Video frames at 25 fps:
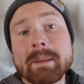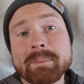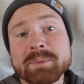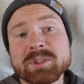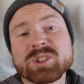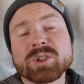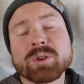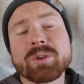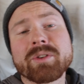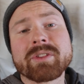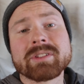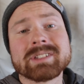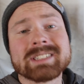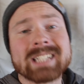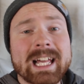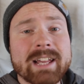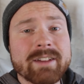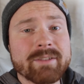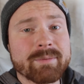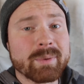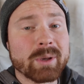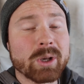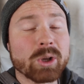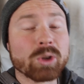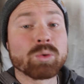episode of the
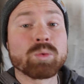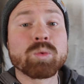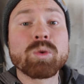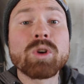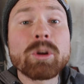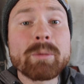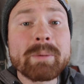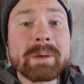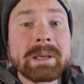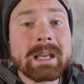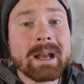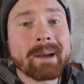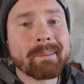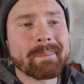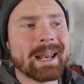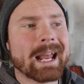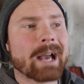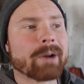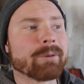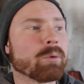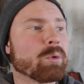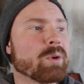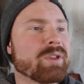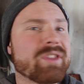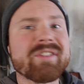lathe build will be coming
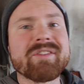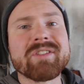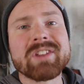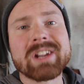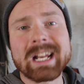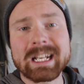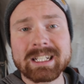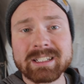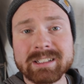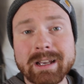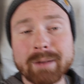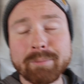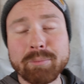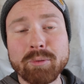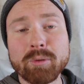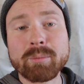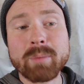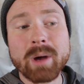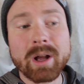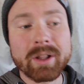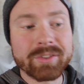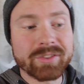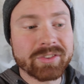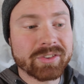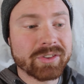out within the next couple
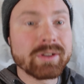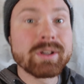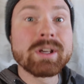months.